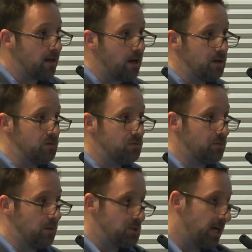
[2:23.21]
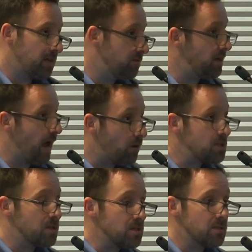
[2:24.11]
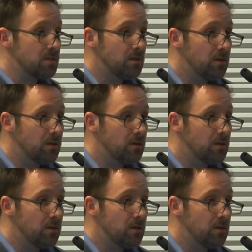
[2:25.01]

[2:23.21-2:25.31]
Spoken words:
kind of objective analysis.